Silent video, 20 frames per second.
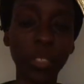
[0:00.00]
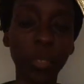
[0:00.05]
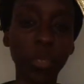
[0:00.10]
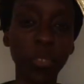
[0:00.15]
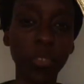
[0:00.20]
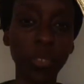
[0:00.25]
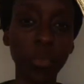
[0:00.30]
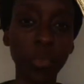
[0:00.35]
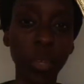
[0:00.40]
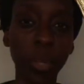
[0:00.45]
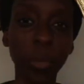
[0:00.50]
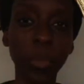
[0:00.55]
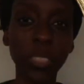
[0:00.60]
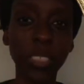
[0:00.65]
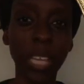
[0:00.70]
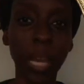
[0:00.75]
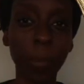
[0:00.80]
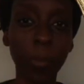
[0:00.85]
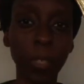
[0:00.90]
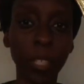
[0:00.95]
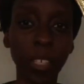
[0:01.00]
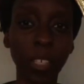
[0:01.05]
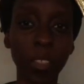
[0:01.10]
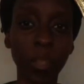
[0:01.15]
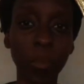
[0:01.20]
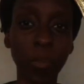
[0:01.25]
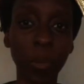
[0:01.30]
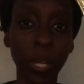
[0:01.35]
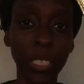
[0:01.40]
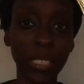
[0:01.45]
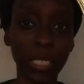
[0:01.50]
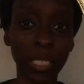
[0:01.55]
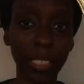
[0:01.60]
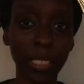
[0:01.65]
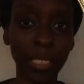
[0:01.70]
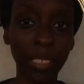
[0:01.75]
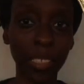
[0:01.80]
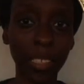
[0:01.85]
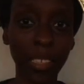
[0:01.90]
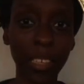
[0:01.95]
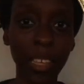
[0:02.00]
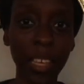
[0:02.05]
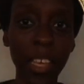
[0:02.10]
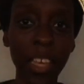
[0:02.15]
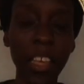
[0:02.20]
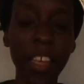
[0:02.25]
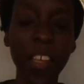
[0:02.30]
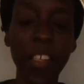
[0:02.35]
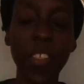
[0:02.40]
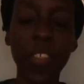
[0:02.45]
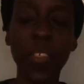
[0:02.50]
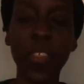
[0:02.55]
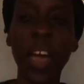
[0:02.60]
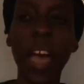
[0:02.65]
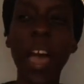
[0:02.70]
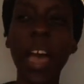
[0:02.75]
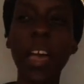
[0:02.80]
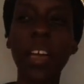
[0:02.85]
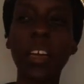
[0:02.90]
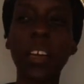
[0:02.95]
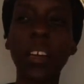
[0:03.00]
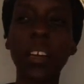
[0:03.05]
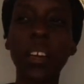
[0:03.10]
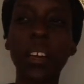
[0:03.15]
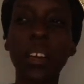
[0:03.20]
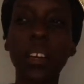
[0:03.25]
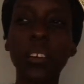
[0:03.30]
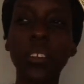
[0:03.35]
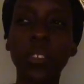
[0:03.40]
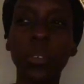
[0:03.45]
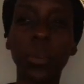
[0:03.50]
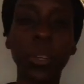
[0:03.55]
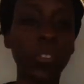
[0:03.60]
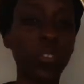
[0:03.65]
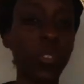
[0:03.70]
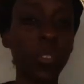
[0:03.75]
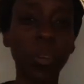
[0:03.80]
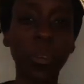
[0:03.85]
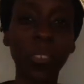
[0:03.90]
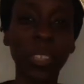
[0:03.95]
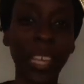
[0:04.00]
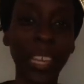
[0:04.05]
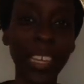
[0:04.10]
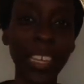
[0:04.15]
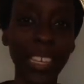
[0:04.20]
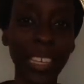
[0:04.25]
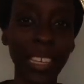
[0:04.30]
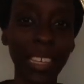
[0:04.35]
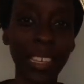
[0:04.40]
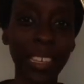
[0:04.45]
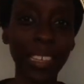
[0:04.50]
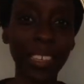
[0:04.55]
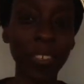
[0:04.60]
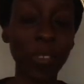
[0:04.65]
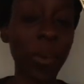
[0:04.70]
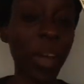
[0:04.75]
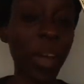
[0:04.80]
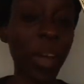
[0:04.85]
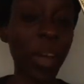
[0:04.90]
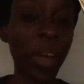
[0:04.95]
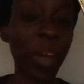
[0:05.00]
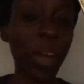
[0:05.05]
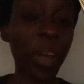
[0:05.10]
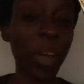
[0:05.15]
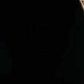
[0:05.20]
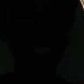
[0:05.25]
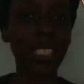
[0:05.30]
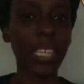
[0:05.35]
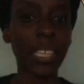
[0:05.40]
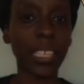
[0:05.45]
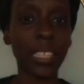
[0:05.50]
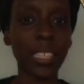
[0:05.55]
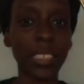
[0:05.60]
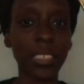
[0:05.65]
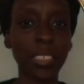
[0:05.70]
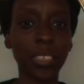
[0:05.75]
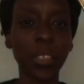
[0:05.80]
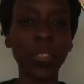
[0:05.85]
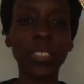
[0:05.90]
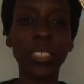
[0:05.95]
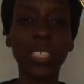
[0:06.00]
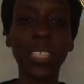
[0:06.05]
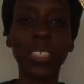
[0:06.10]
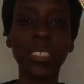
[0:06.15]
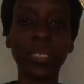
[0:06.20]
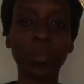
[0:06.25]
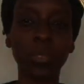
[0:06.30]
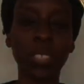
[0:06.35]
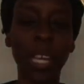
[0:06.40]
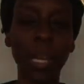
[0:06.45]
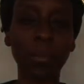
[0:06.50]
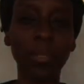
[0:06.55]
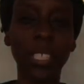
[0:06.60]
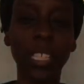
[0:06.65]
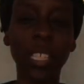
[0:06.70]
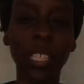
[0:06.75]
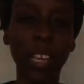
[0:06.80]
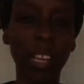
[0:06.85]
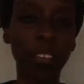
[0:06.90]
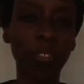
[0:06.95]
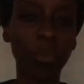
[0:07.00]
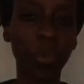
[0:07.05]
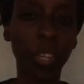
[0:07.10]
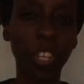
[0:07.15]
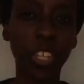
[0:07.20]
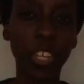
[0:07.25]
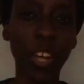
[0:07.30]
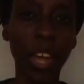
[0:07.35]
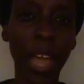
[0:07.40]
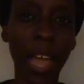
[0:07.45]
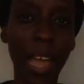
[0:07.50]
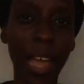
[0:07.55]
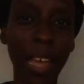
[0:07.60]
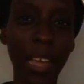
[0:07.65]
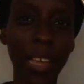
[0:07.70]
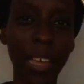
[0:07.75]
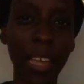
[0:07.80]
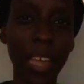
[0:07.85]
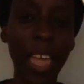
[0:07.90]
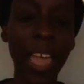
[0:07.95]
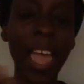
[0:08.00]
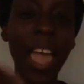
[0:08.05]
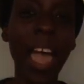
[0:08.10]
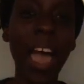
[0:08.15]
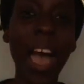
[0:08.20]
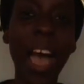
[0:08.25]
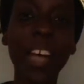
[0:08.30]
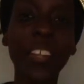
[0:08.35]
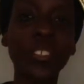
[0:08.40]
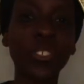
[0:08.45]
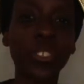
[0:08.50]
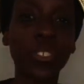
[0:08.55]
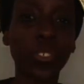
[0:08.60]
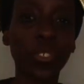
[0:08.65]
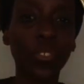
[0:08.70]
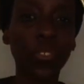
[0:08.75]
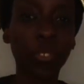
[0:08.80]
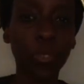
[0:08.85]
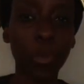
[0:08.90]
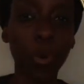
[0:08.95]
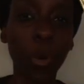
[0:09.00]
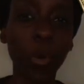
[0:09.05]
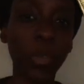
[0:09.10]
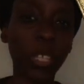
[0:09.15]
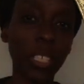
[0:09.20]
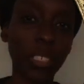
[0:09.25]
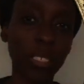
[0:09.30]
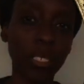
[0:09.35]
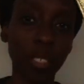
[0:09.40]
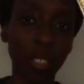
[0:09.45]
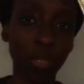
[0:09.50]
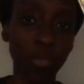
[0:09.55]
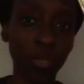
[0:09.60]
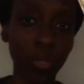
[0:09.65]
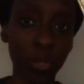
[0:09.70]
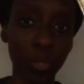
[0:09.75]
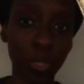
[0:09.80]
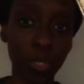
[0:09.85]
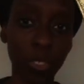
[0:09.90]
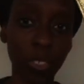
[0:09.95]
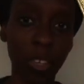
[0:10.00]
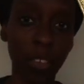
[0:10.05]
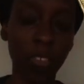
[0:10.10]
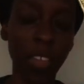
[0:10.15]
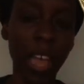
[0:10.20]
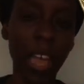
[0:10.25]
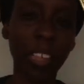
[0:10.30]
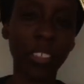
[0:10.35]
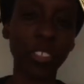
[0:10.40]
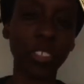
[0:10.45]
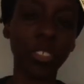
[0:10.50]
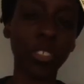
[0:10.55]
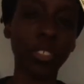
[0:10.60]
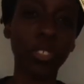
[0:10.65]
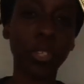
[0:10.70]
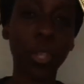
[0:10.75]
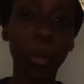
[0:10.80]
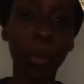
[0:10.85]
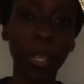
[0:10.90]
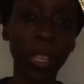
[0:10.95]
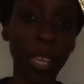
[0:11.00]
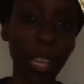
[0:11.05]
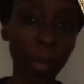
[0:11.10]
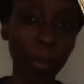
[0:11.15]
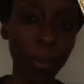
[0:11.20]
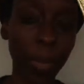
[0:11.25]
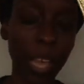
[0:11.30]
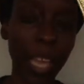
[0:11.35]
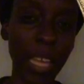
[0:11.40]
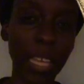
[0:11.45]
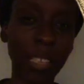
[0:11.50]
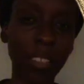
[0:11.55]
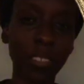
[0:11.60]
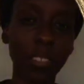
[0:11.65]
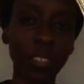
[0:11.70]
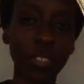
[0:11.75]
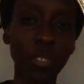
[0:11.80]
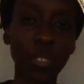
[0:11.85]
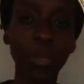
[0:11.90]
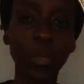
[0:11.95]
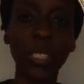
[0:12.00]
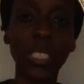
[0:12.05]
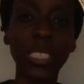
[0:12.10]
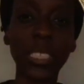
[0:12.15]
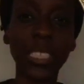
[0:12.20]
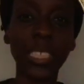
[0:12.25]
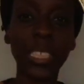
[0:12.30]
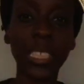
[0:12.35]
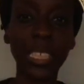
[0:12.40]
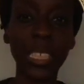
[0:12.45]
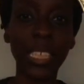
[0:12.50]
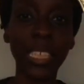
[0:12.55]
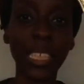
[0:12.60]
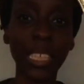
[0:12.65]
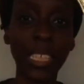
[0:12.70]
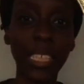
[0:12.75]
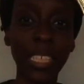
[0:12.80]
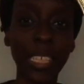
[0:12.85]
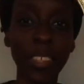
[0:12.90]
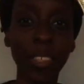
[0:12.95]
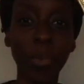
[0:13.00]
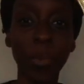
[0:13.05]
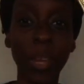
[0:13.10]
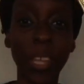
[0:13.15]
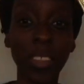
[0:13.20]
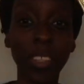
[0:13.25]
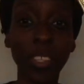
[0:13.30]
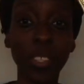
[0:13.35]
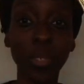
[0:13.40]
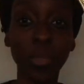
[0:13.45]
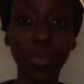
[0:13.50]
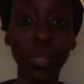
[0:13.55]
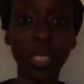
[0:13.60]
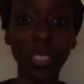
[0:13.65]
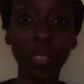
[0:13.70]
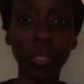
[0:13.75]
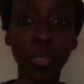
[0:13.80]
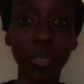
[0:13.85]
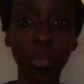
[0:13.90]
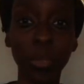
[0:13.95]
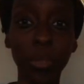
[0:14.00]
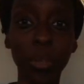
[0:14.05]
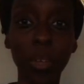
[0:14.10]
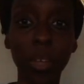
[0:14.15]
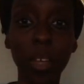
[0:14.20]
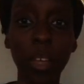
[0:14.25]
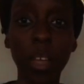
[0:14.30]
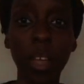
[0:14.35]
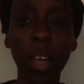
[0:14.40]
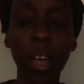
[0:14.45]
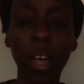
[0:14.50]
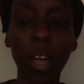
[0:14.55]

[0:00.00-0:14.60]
So if you know what's happening in the present, that, you know, if you don't like it, you have to take some time to love where you're at as you're growing into the future self, as you're glowing up and choosing to lead in the way that you need to.